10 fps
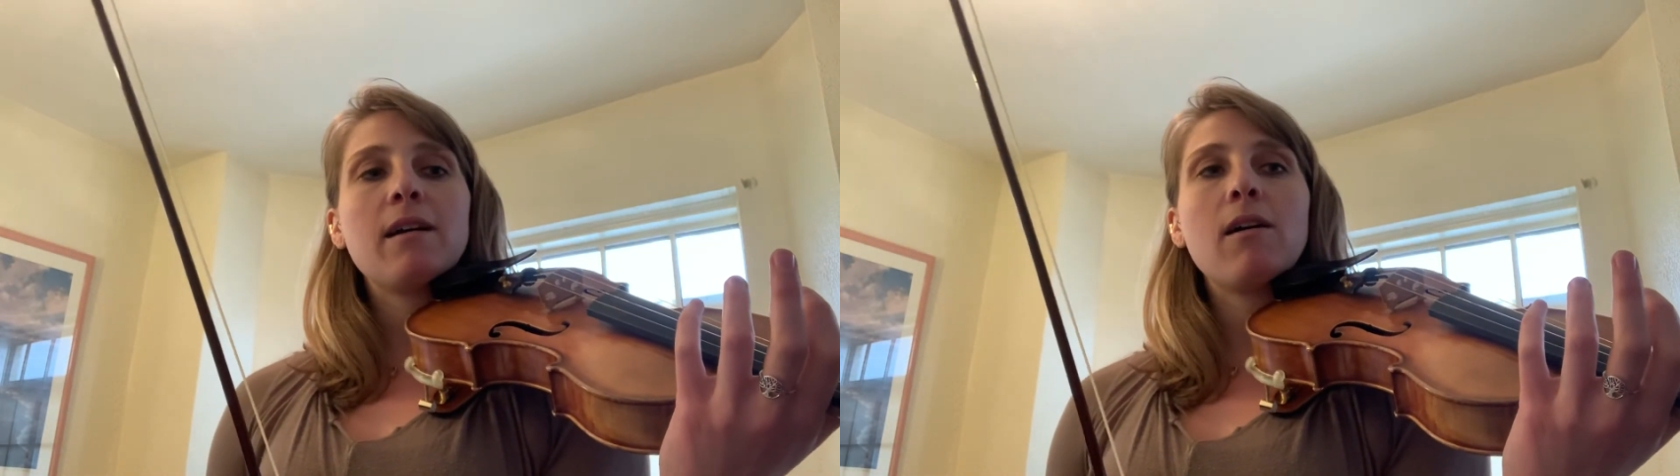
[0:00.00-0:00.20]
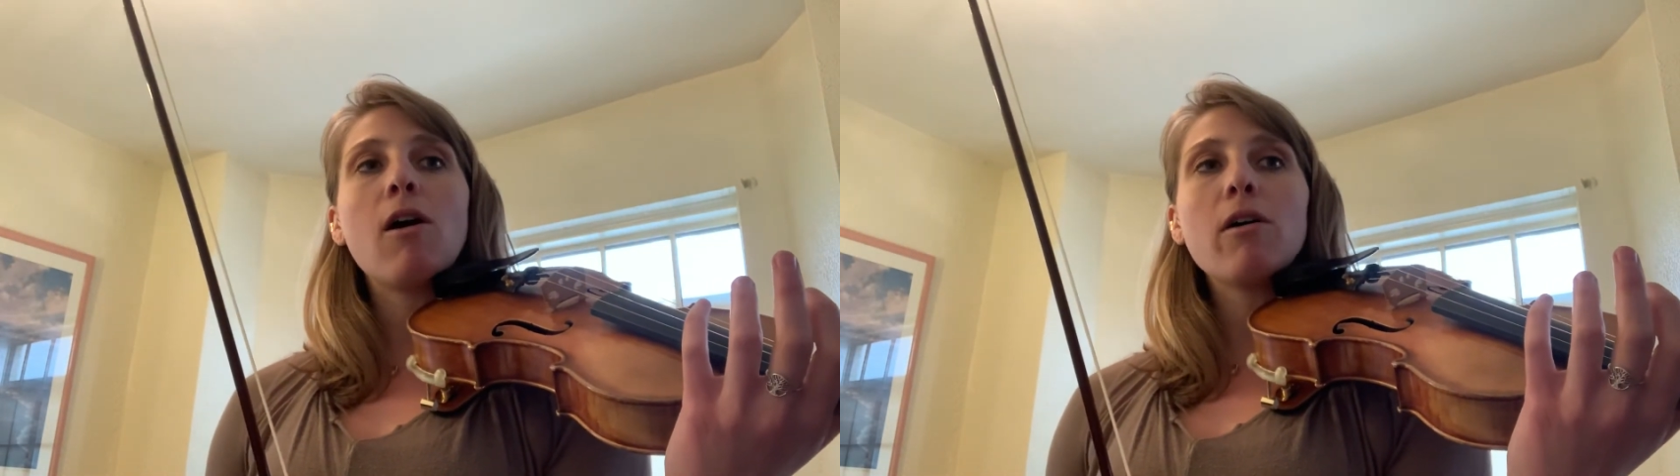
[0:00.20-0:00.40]

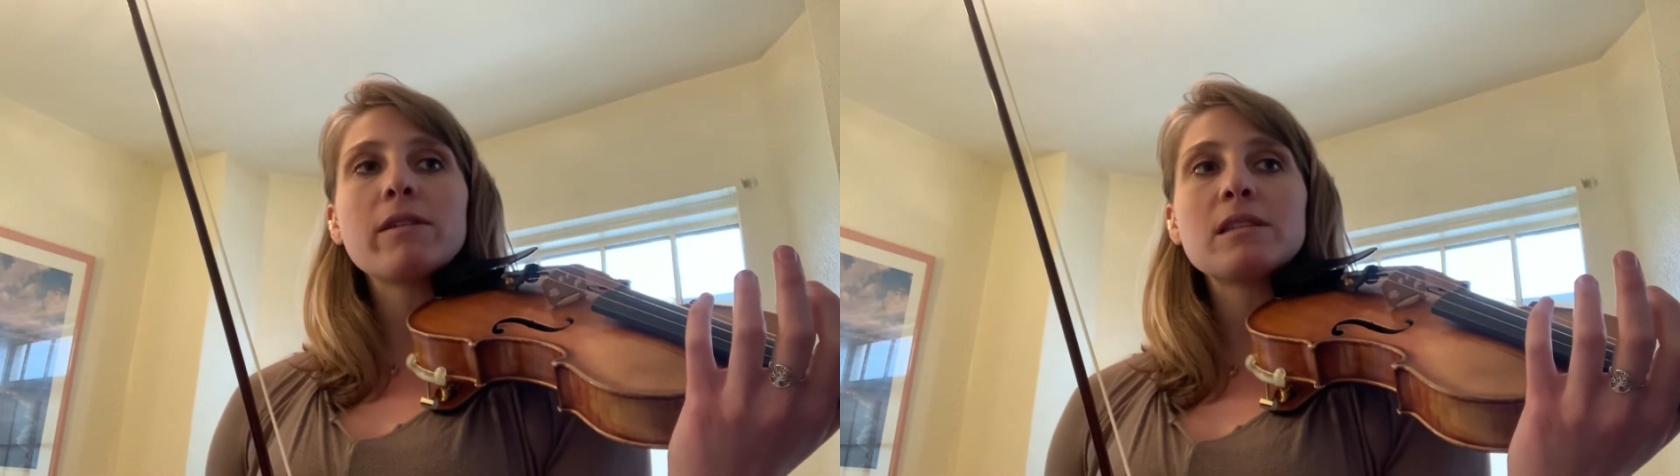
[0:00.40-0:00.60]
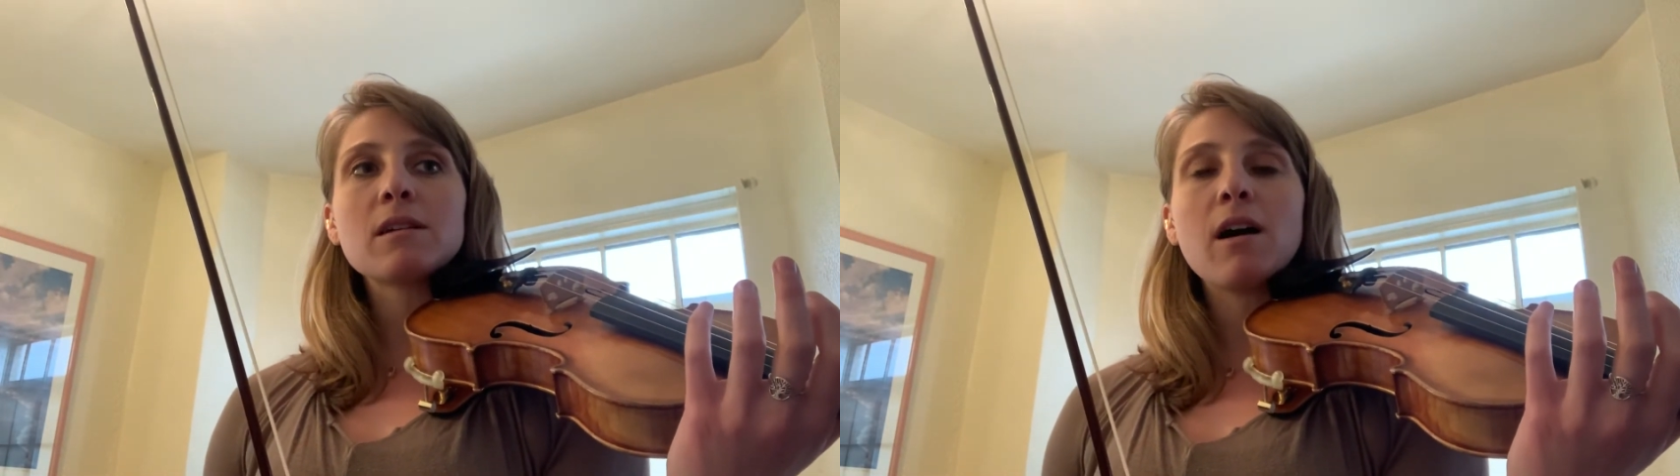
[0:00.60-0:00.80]
all the
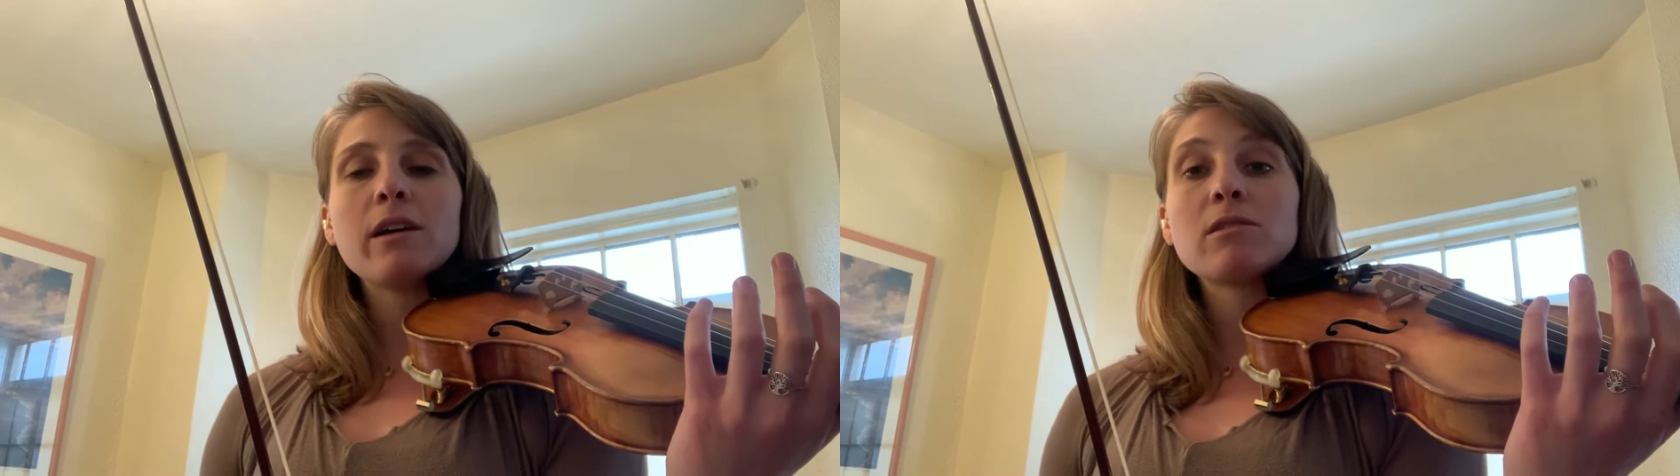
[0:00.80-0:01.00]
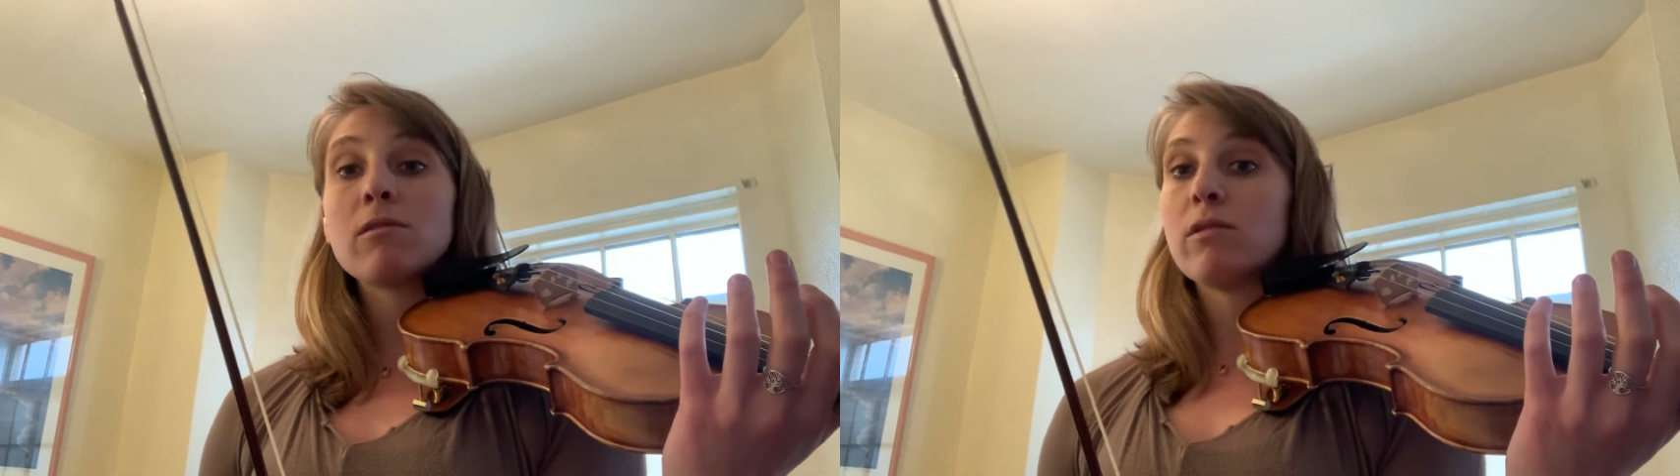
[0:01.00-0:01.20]

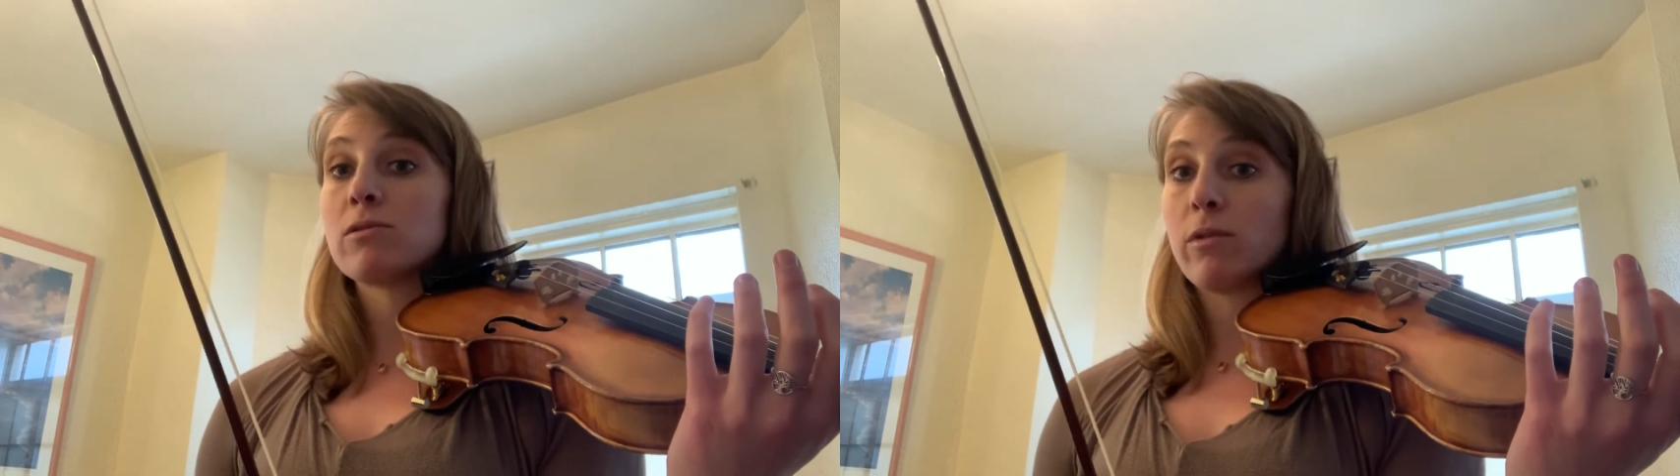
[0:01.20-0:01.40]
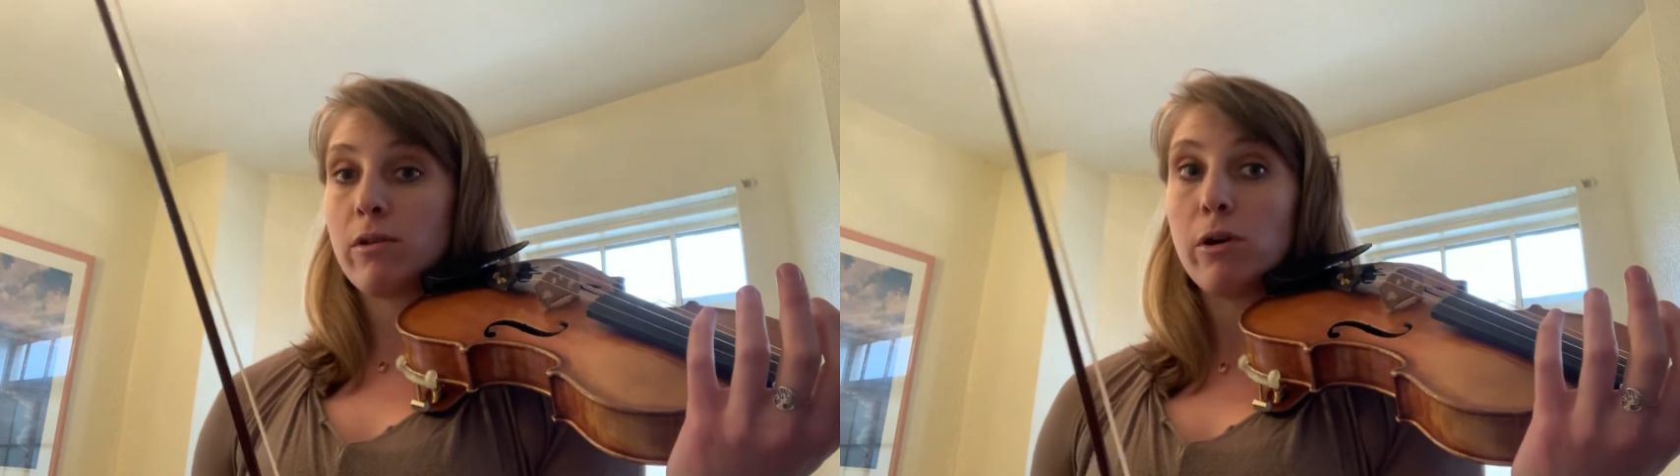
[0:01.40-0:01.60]
staccato notes
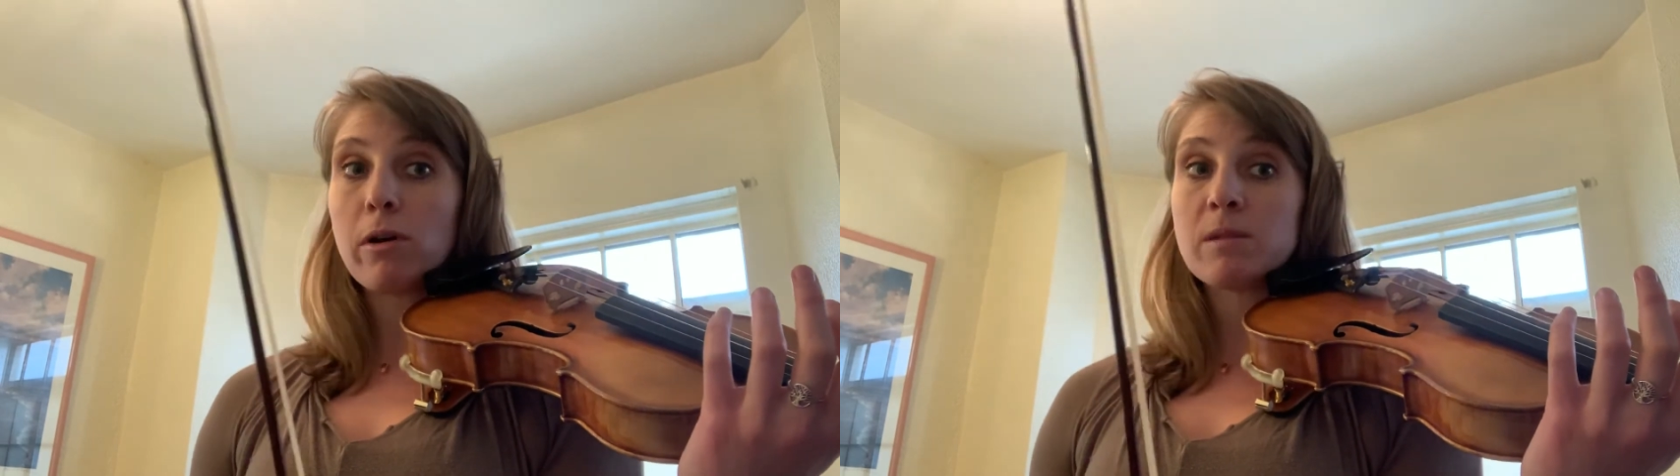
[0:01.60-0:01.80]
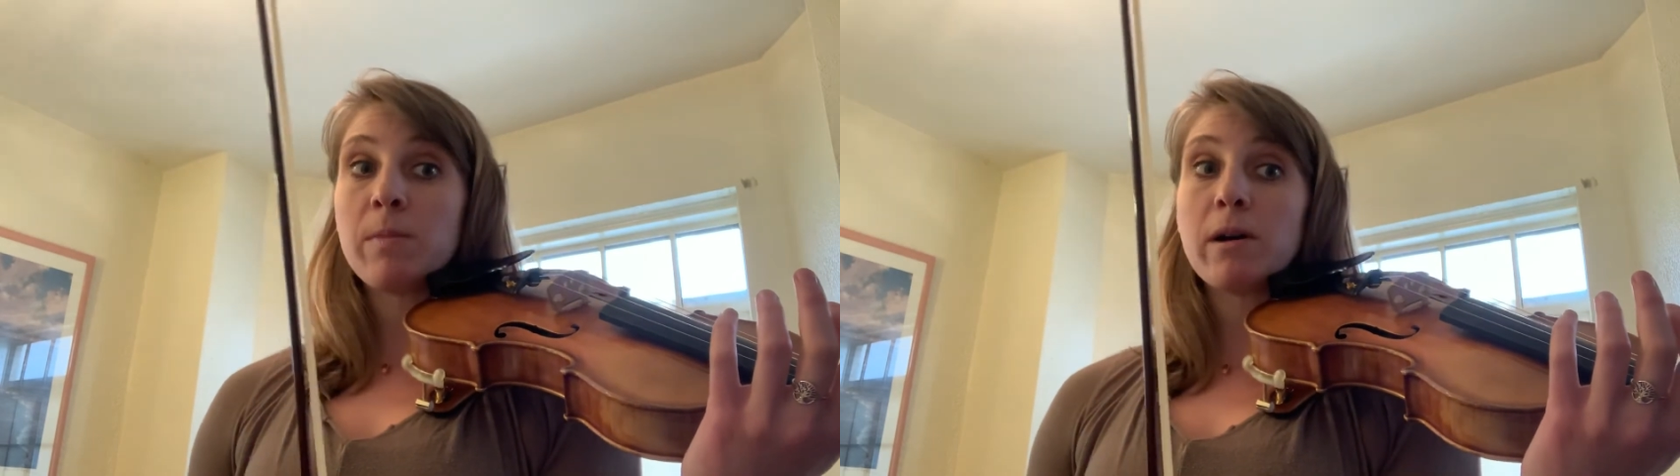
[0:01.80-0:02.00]
or the
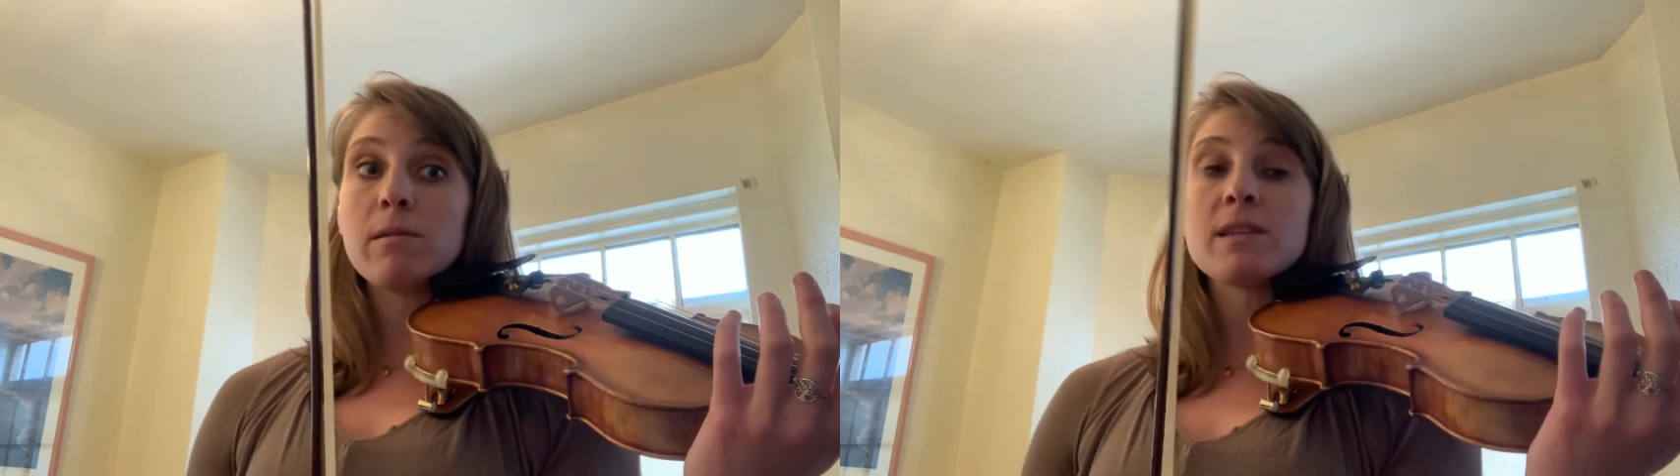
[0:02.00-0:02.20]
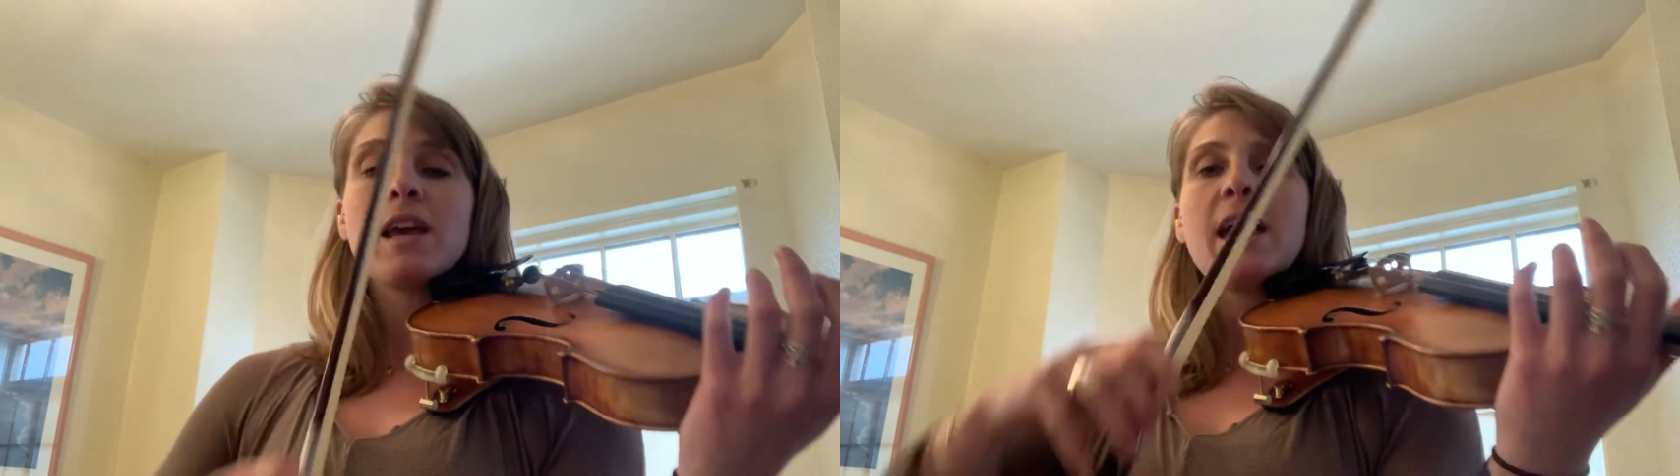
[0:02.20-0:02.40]
hooked bows,